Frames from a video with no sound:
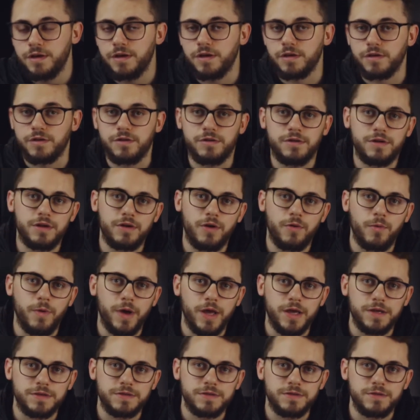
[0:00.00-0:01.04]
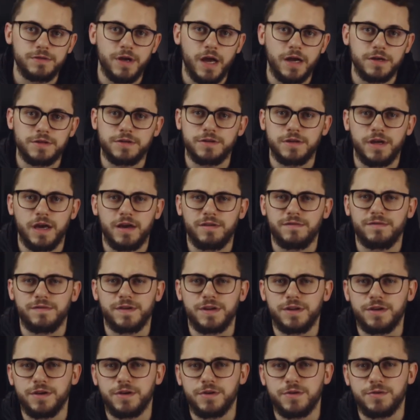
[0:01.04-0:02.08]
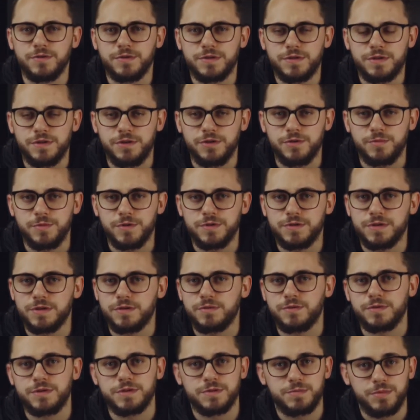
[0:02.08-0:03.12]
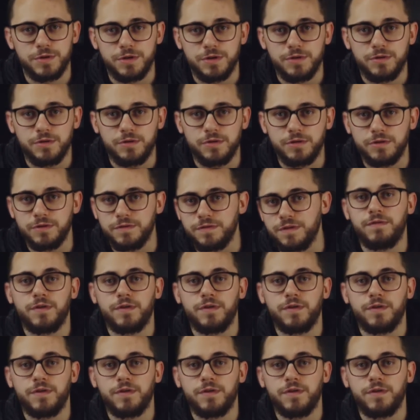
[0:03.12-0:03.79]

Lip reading: including a way to actually add videos to your music, which is pretty cool.